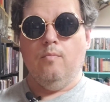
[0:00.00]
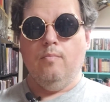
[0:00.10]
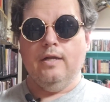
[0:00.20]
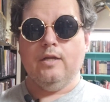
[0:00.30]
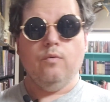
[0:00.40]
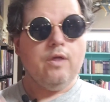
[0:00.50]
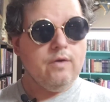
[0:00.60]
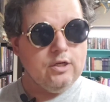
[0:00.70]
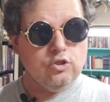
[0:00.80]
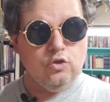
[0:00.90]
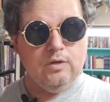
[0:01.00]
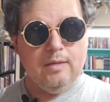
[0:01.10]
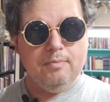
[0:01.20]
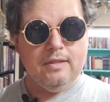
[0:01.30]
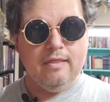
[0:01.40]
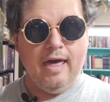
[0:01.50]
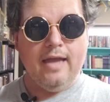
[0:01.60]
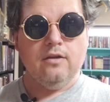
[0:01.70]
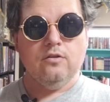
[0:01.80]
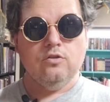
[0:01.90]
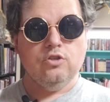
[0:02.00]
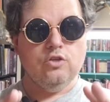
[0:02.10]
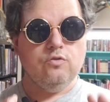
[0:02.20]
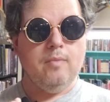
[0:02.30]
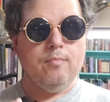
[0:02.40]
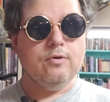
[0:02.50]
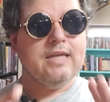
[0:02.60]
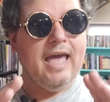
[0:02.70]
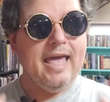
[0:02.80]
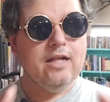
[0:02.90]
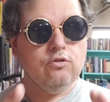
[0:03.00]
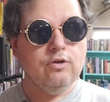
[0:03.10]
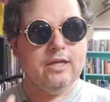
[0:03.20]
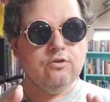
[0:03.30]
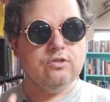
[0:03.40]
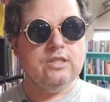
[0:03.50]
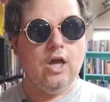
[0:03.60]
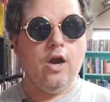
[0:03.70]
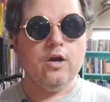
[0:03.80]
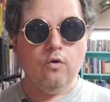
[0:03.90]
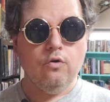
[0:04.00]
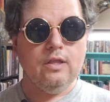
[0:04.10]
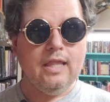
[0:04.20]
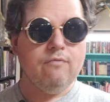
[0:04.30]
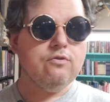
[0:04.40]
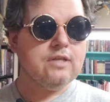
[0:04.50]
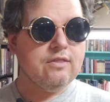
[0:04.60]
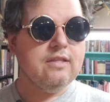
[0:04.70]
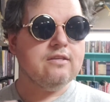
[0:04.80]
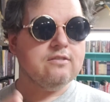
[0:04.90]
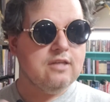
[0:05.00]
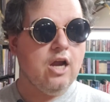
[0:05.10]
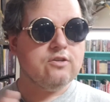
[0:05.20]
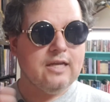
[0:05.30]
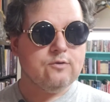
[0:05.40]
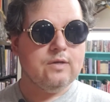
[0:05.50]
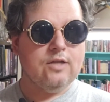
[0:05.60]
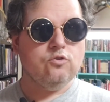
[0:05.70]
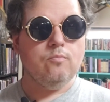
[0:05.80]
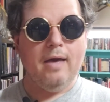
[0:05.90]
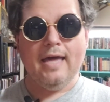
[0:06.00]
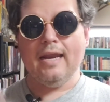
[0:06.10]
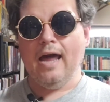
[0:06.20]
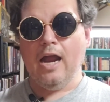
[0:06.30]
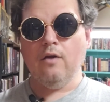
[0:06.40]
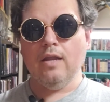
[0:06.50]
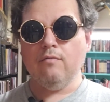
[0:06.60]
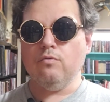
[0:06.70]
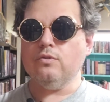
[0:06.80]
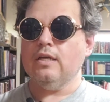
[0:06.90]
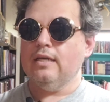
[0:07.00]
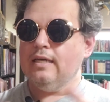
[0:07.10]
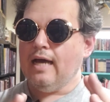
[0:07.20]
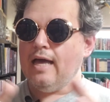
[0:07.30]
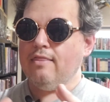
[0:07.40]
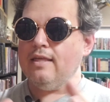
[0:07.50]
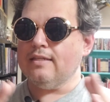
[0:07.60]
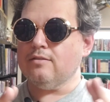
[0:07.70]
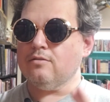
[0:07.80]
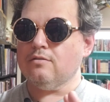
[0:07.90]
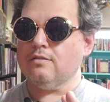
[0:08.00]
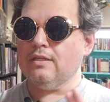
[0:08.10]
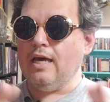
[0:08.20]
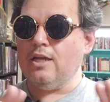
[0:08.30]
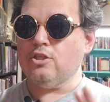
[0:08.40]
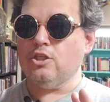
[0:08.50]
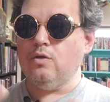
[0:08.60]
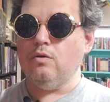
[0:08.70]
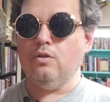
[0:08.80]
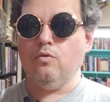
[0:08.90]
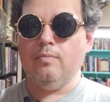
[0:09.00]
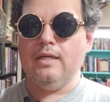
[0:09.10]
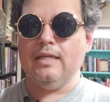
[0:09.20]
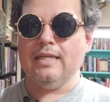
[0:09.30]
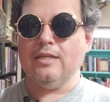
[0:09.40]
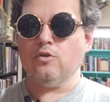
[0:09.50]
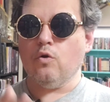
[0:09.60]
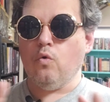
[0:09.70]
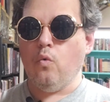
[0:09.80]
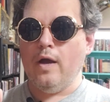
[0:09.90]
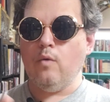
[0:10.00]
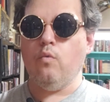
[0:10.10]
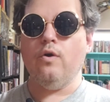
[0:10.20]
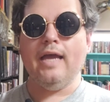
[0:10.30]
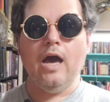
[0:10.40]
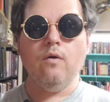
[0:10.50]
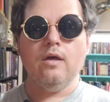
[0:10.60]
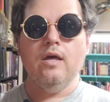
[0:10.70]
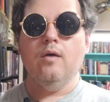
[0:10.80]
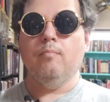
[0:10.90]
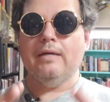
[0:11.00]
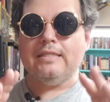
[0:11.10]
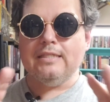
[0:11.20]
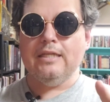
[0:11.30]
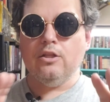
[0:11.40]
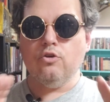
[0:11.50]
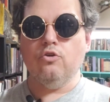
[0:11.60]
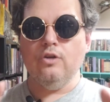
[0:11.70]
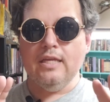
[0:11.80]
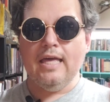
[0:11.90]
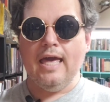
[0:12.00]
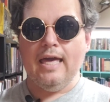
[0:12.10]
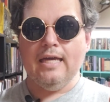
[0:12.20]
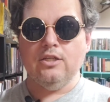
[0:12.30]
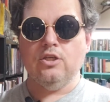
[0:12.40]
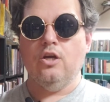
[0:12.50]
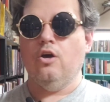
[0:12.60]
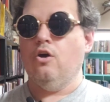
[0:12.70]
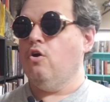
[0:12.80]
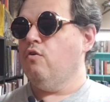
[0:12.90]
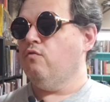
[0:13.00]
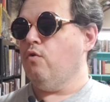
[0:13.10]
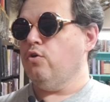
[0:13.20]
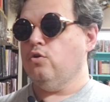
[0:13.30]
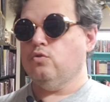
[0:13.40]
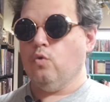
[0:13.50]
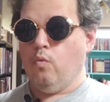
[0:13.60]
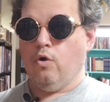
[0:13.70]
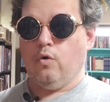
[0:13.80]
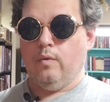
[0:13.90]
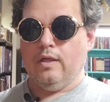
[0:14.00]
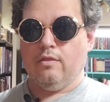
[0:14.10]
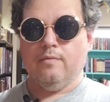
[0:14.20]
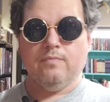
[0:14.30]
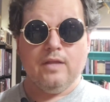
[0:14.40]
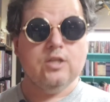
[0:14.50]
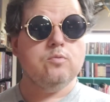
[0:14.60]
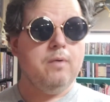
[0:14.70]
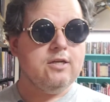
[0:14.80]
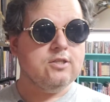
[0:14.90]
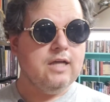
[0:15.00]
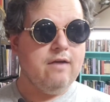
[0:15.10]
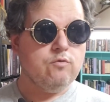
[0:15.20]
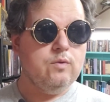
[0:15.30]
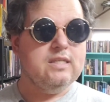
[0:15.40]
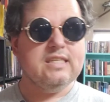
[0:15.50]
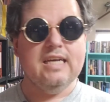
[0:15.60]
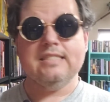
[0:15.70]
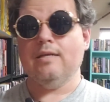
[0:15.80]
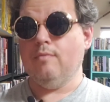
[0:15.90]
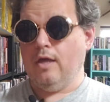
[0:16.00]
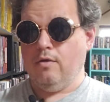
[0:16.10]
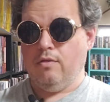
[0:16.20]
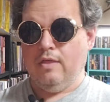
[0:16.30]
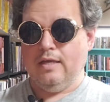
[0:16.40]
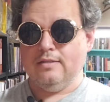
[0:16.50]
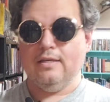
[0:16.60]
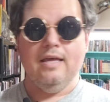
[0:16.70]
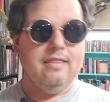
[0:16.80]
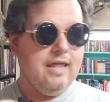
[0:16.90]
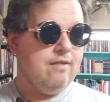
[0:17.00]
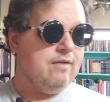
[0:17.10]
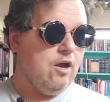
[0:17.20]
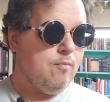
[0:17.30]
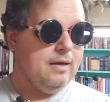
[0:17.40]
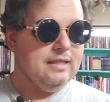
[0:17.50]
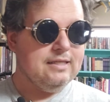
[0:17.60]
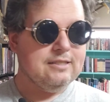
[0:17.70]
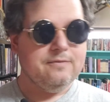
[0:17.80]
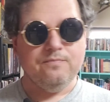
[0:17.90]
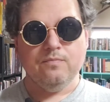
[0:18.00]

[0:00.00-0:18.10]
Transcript: But without getting too deep into that, just remember, take a look at your CR. At early levels, I think the CR is actually not too bad. At higher levels, I think it's kind of skewed a little bit. It doesn't quite work out, but it's still a good gauge for you to work with, especially after we discuss some of the other things that I've got on my list.